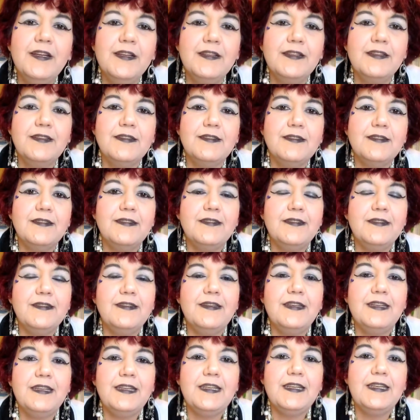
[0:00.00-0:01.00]
This is
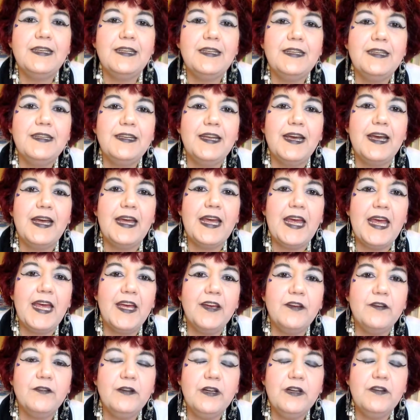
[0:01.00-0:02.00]
Nikki in
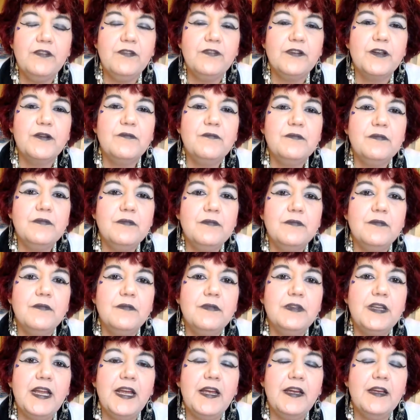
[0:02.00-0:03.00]
Niagara from
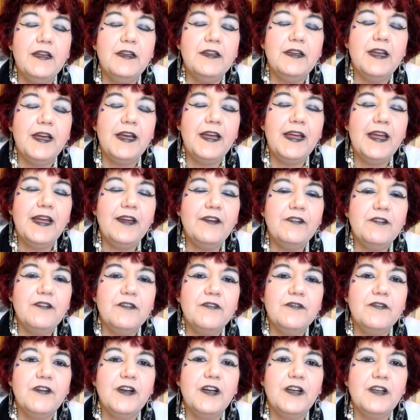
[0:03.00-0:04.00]
Niagara
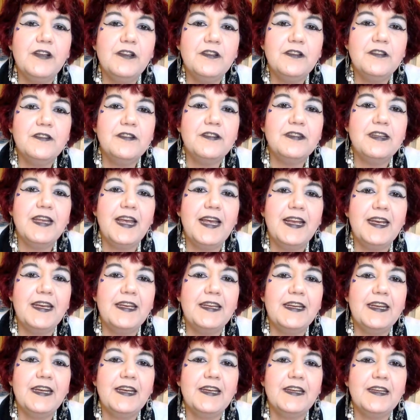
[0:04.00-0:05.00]
Falls,
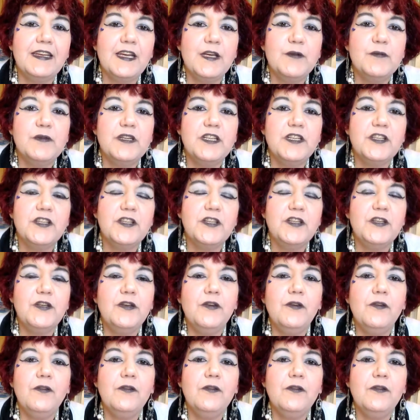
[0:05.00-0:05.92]
Canada, coming to you